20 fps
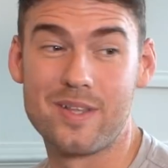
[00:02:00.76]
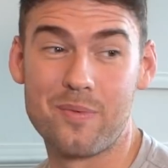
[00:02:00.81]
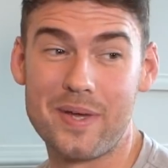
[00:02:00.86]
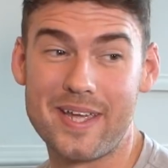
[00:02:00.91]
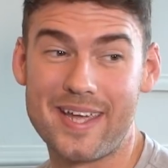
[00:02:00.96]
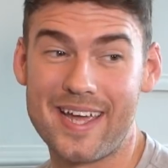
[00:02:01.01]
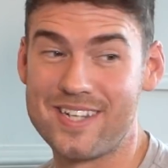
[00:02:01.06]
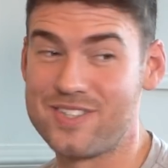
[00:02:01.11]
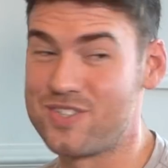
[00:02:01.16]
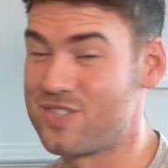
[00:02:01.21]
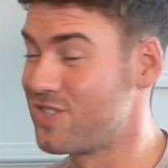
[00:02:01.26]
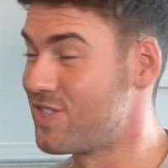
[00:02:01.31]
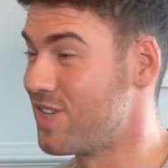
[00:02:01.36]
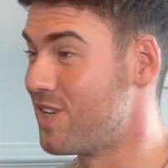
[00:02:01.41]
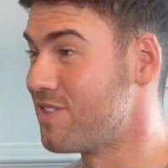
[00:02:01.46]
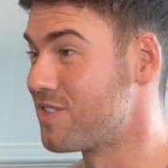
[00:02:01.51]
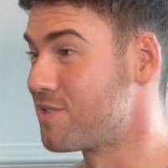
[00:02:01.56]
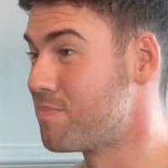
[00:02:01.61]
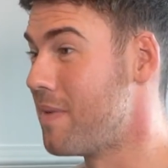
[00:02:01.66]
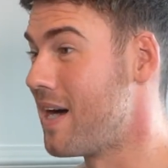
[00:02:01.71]
the weekend's
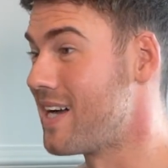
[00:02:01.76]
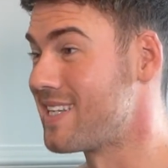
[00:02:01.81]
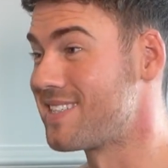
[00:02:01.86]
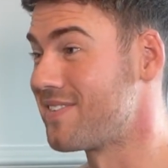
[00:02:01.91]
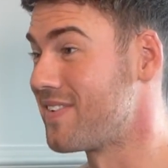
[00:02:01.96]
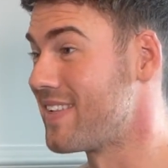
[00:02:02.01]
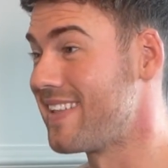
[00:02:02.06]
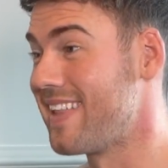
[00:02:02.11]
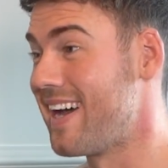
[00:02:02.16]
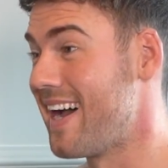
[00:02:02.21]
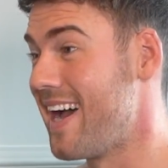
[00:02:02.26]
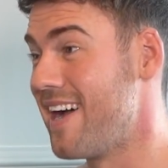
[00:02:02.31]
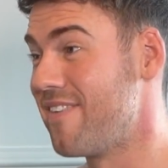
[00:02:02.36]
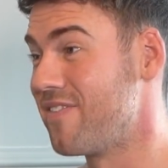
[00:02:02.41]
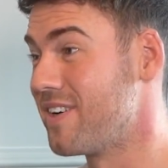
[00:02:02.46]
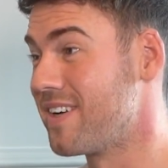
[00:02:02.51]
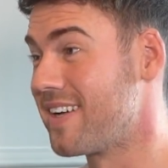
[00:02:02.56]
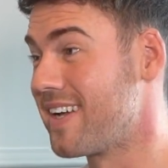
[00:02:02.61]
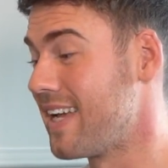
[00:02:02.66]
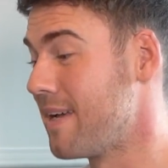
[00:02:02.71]
results massively. That
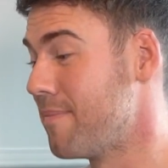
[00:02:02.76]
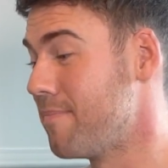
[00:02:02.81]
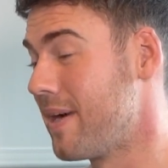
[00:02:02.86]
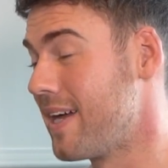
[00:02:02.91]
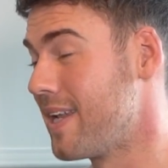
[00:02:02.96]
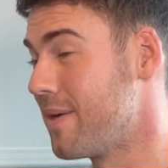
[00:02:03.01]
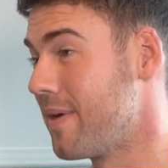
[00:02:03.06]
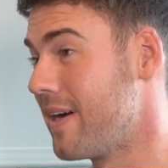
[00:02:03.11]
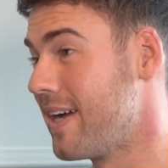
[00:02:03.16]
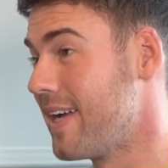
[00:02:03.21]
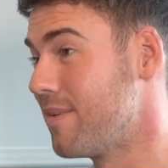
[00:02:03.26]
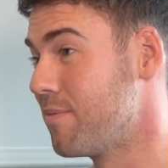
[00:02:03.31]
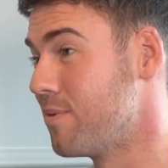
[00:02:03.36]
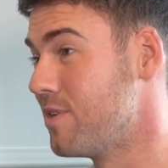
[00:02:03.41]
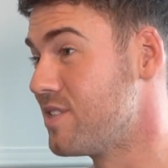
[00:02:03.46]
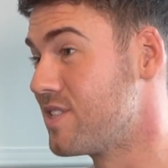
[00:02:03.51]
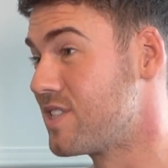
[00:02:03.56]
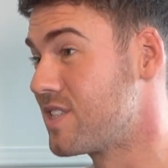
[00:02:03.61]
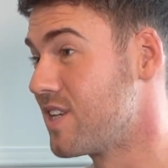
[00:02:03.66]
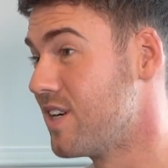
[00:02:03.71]
Everton game, by the way,
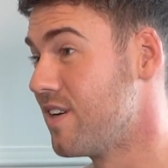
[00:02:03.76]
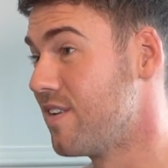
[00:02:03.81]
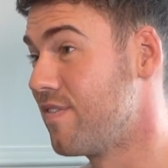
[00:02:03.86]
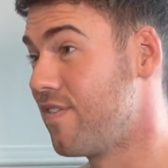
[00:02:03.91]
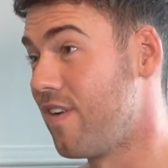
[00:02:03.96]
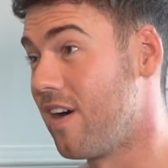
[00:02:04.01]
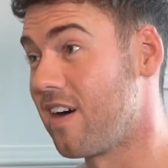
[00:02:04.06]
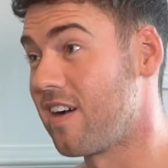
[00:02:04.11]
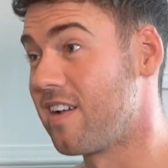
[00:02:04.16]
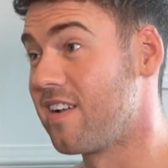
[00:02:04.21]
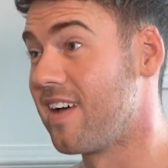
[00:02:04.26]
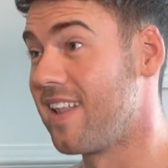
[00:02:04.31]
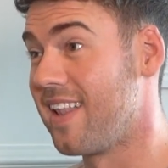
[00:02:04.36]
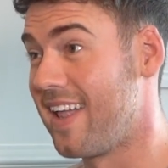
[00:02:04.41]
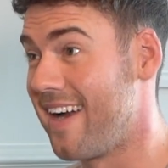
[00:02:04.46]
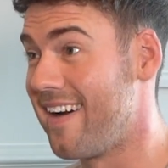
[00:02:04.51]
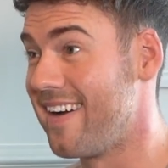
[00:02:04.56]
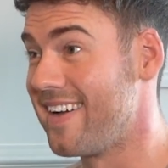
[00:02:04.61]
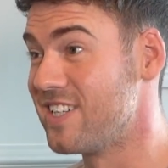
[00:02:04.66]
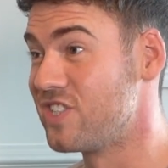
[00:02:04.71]
was fucking
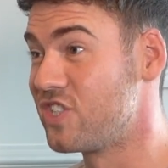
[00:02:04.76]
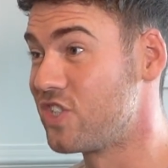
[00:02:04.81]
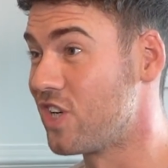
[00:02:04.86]
hilarious.